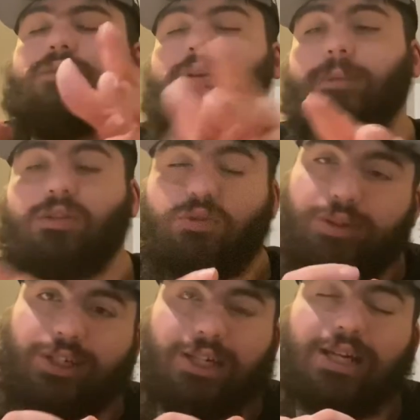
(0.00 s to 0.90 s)
Follow me on
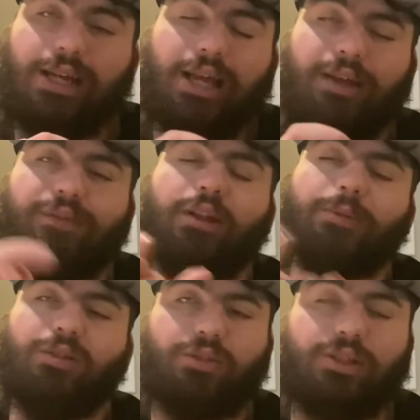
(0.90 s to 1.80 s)
Twitter. Follow
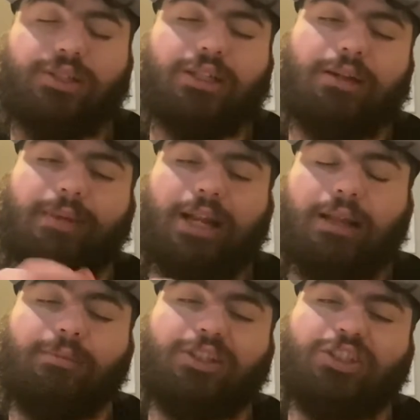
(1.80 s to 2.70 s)
me on Instagram at
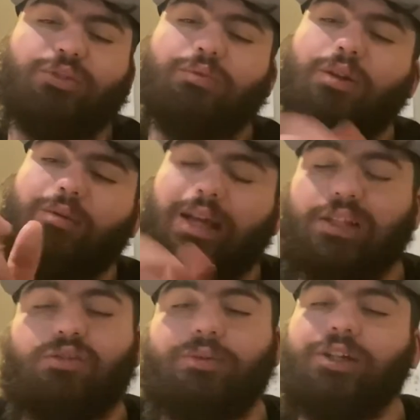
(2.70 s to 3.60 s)
amoney610
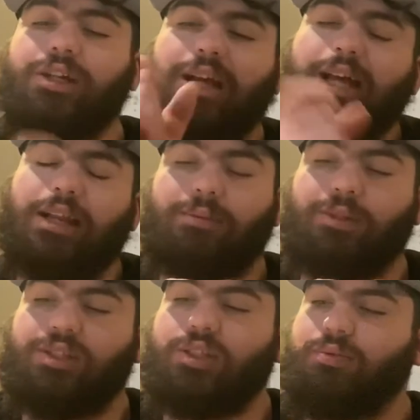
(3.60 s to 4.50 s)
and Twitter at
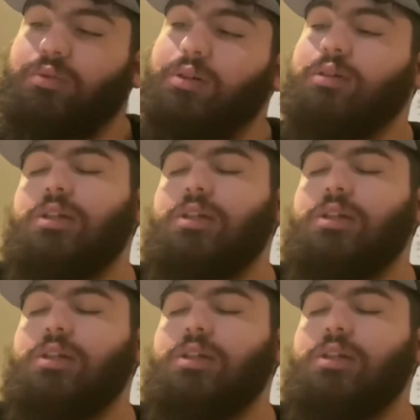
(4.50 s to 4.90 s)
amoney610.